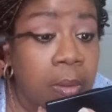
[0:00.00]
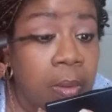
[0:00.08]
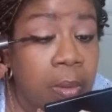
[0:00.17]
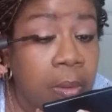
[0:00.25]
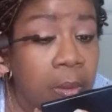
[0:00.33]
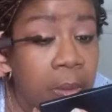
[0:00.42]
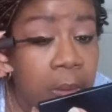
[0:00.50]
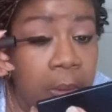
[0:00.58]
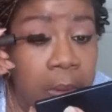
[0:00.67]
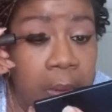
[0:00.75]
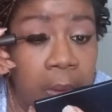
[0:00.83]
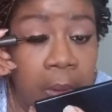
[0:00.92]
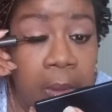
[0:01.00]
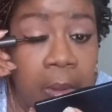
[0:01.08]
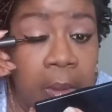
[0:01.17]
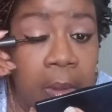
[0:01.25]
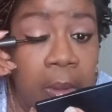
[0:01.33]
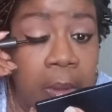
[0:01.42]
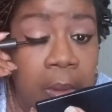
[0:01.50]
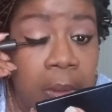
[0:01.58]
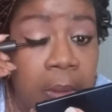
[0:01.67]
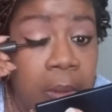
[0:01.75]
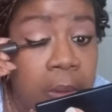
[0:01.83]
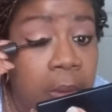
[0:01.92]

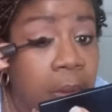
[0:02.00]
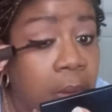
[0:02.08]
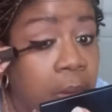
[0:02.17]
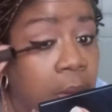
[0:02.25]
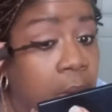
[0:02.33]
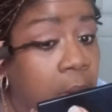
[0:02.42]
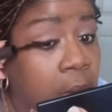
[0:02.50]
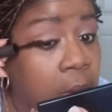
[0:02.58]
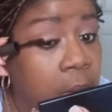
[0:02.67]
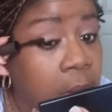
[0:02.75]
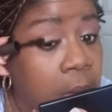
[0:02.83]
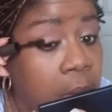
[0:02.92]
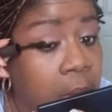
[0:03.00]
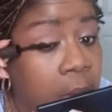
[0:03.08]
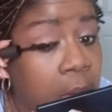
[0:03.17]
Nothing is said.